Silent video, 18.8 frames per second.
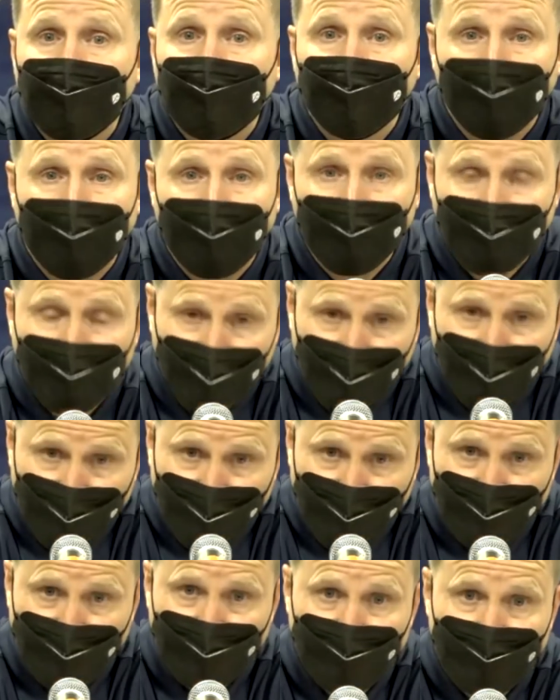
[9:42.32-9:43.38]
throughout the
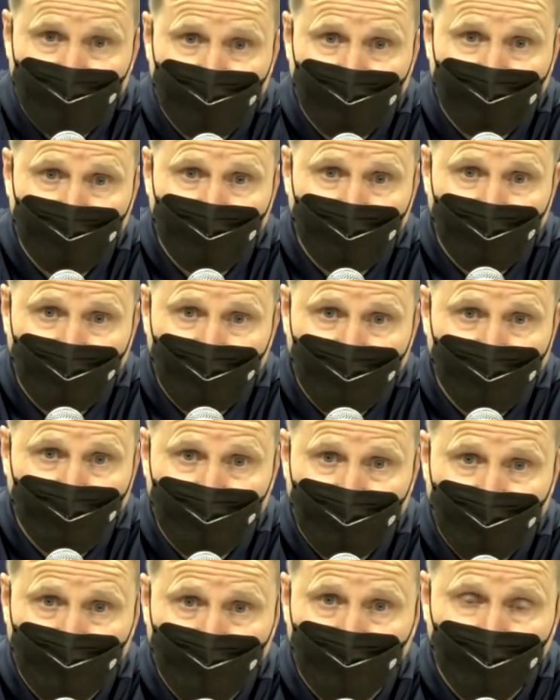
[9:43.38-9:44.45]
league, and
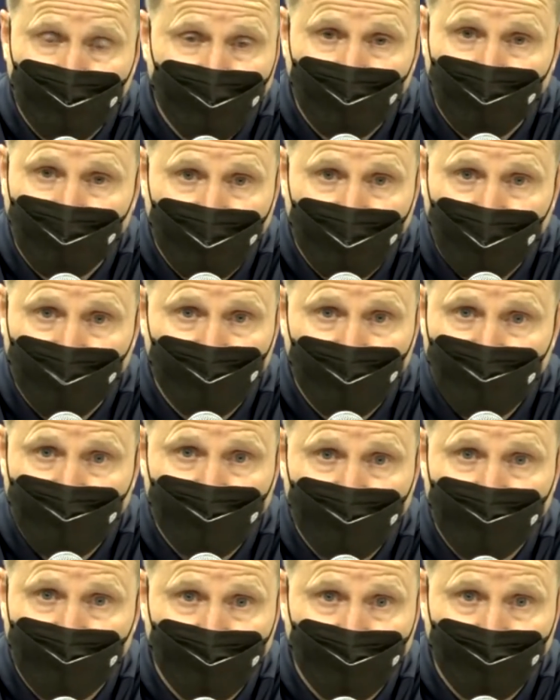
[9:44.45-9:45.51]
it put a lot of
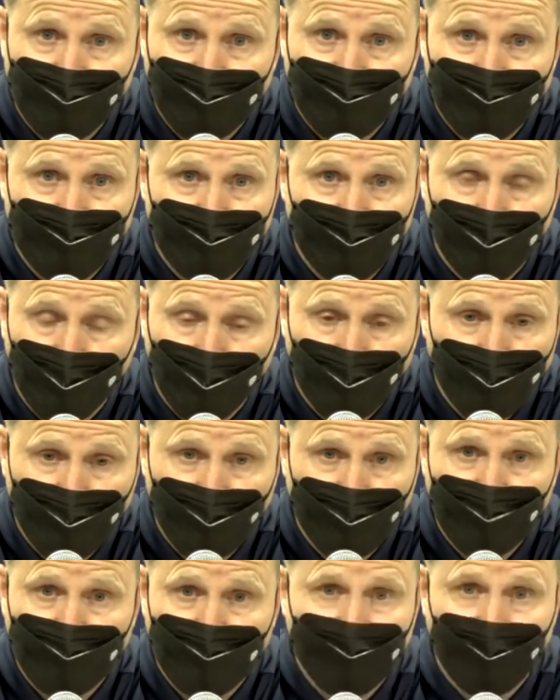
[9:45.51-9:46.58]
us in some
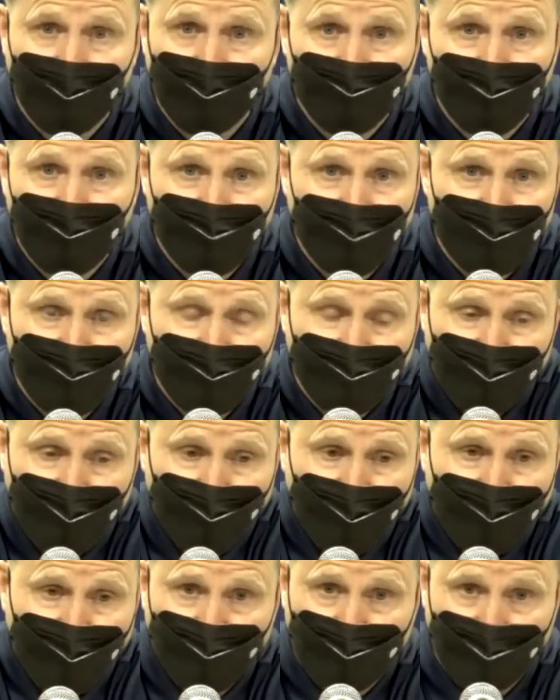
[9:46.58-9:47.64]
really tough positions. I
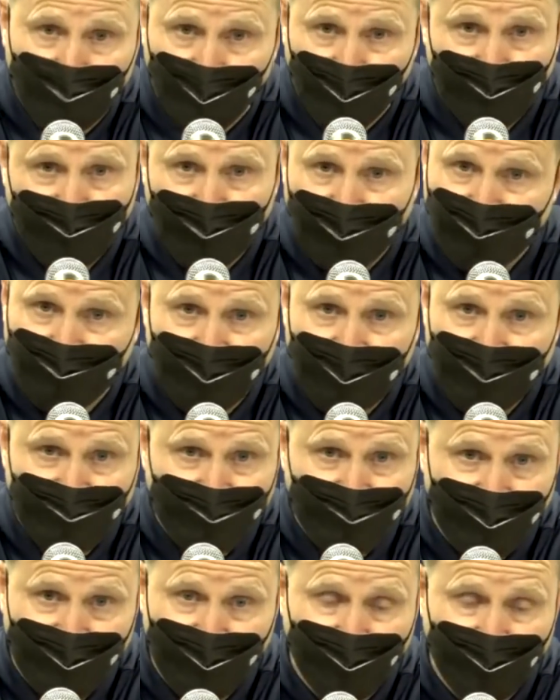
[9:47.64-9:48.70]
mean, I took a test
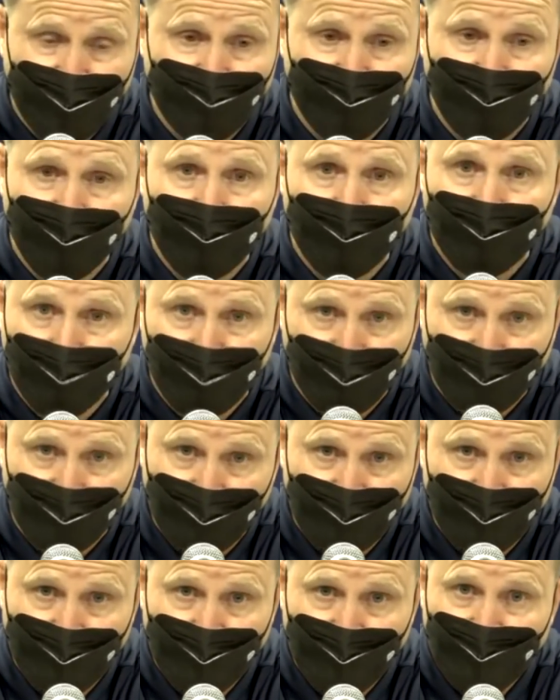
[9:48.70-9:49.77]
last night at 11:30,
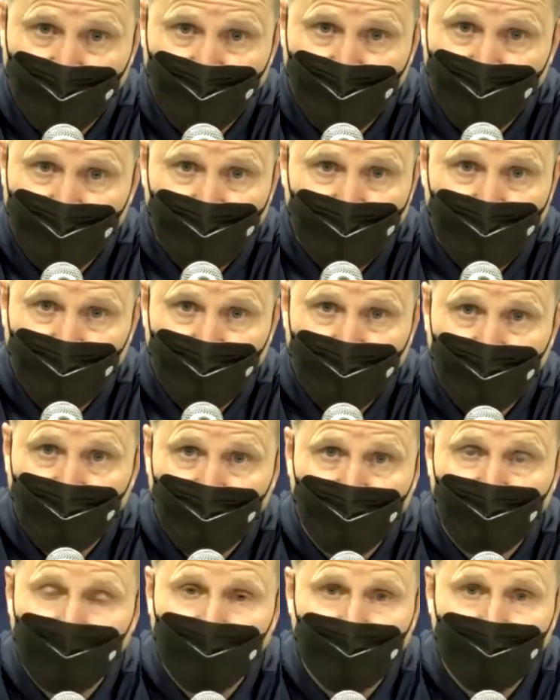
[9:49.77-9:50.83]

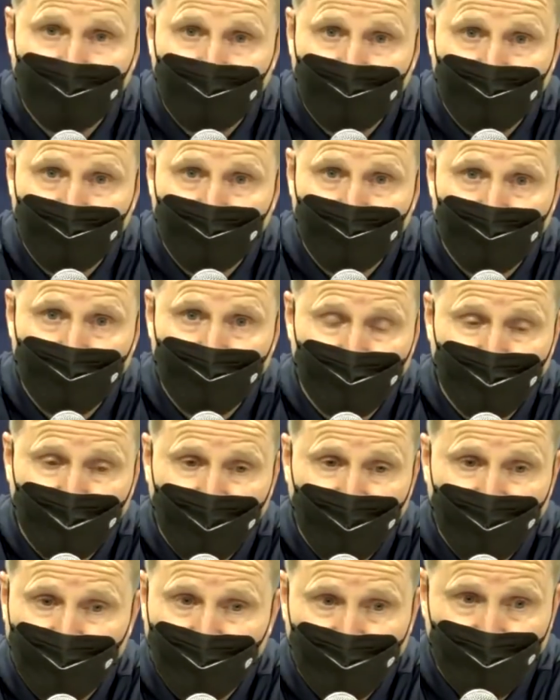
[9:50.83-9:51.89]
and
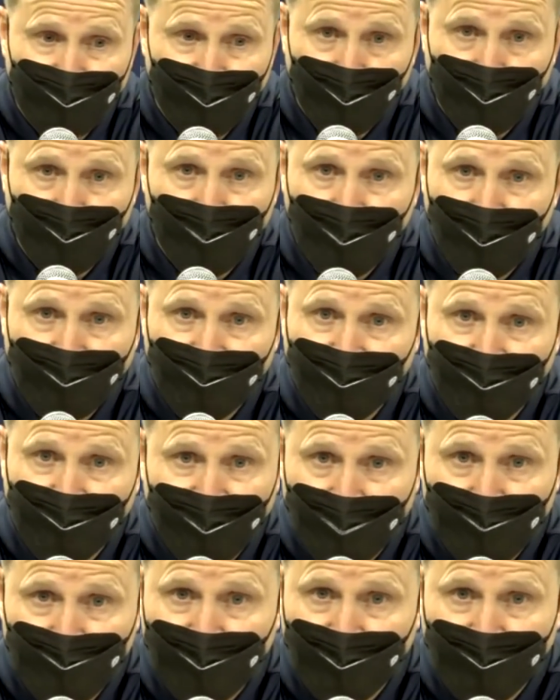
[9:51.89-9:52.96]
my old butt did
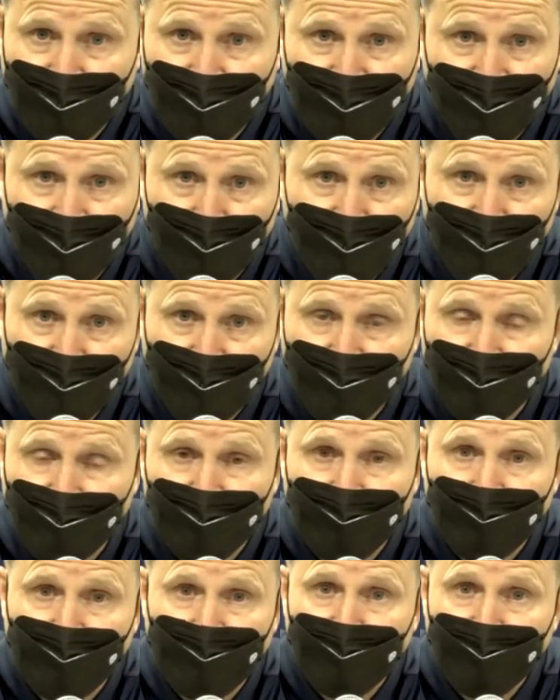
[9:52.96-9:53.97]
not need to be